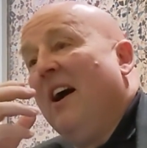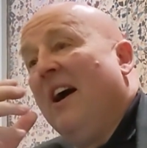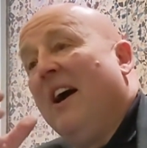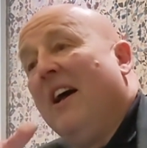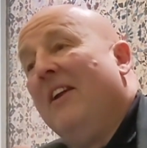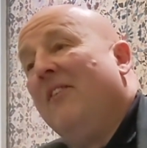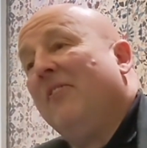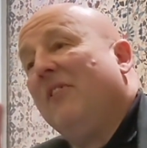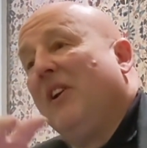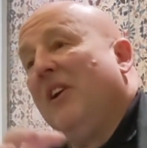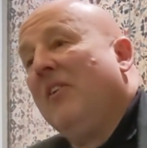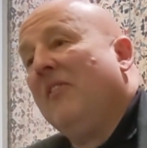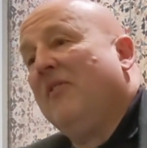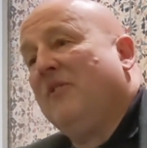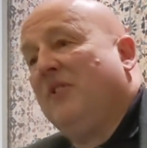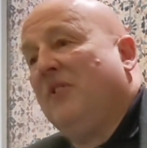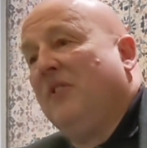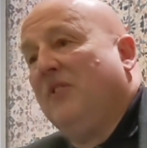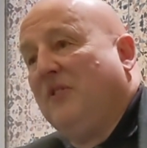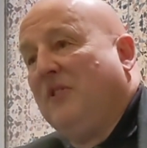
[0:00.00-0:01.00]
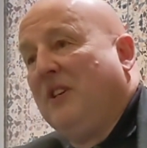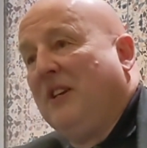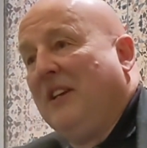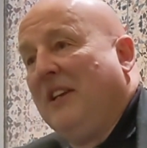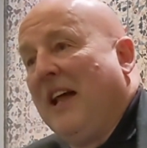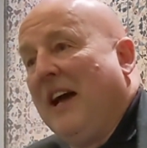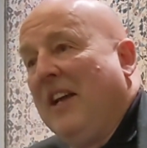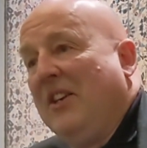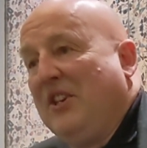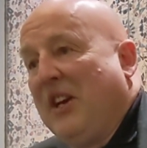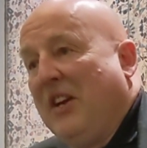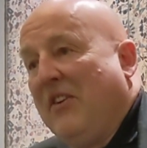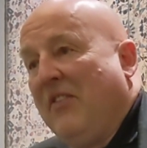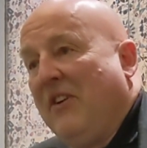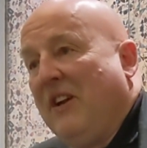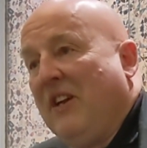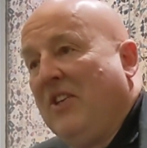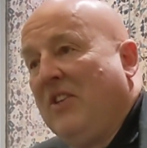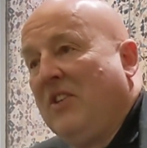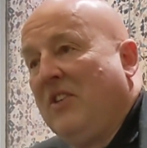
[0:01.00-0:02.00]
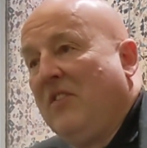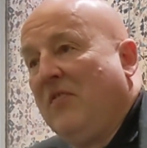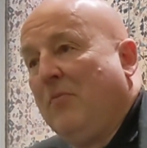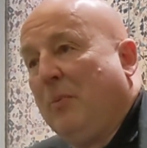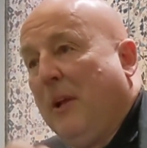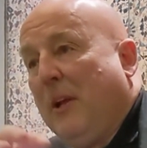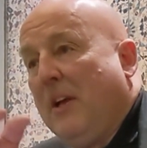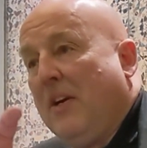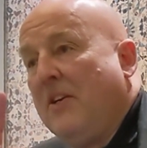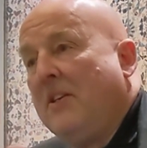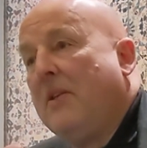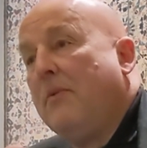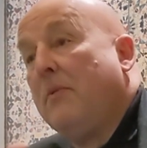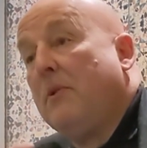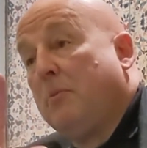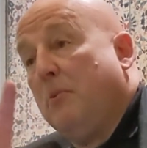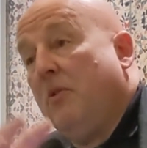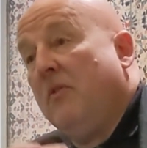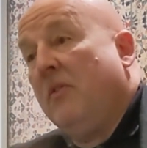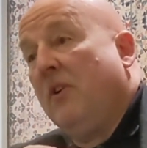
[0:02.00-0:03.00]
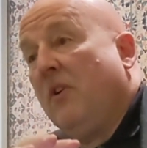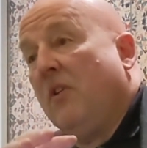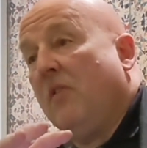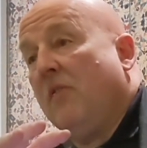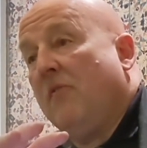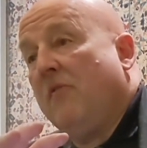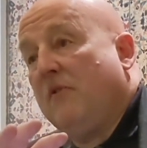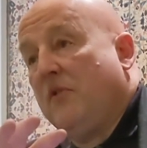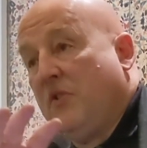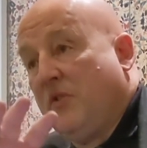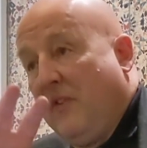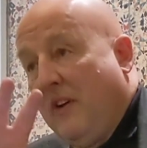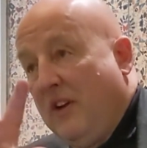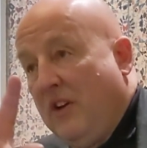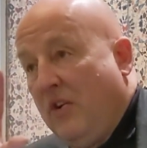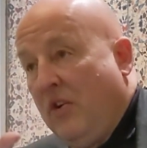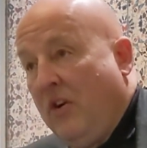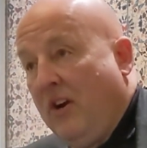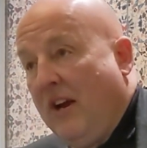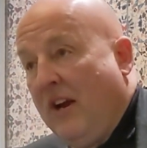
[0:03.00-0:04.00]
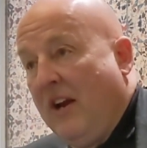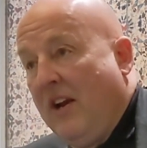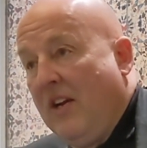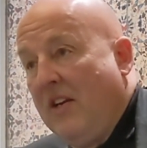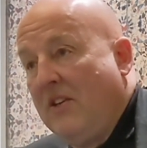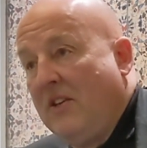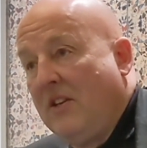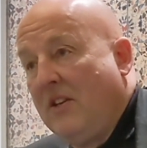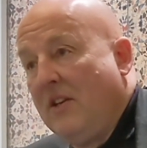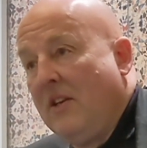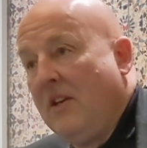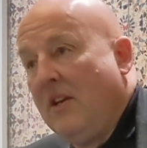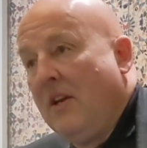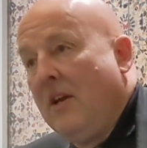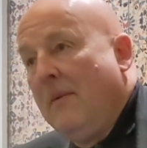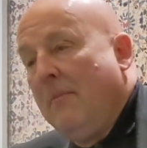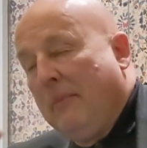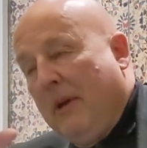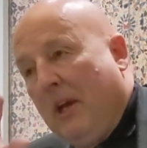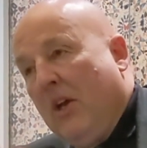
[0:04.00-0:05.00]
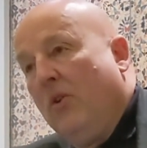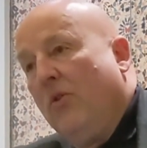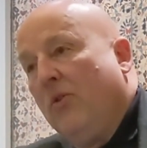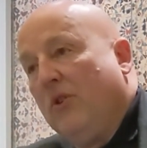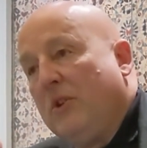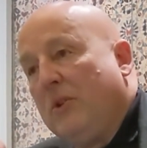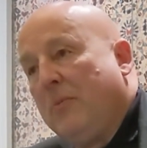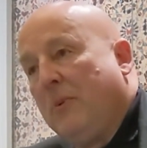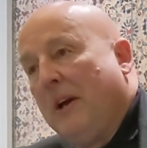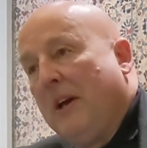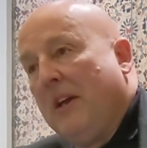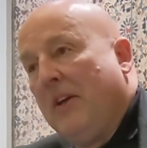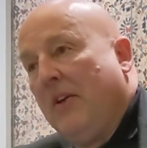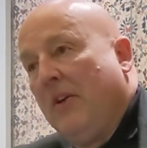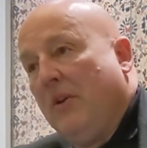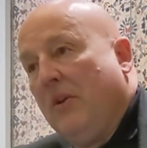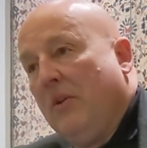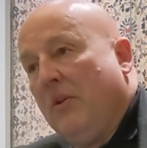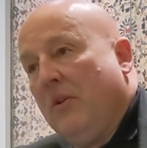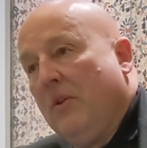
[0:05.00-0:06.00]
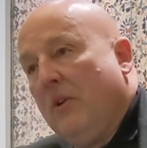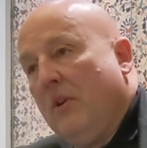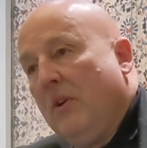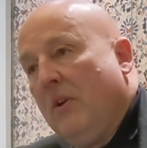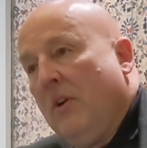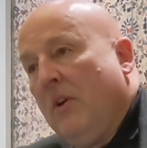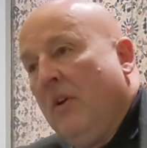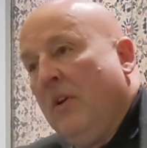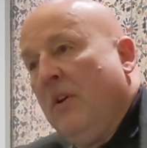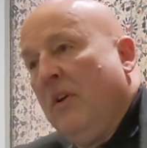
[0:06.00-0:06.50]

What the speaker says: I'd have loved to have seen that generation of players that was moving on from Sven-Göran Eriksson being coached by you. Do